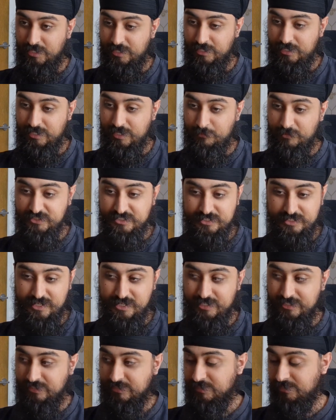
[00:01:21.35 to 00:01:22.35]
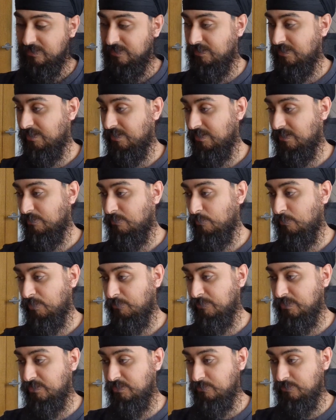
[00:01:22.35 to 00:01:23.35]
But today, what we're going to
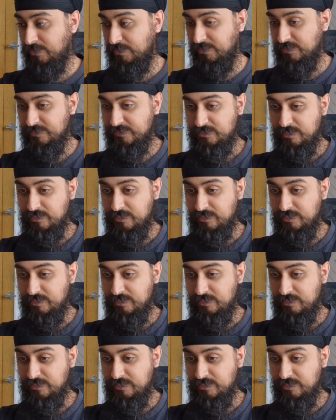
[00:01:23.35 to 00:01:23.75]
be doing is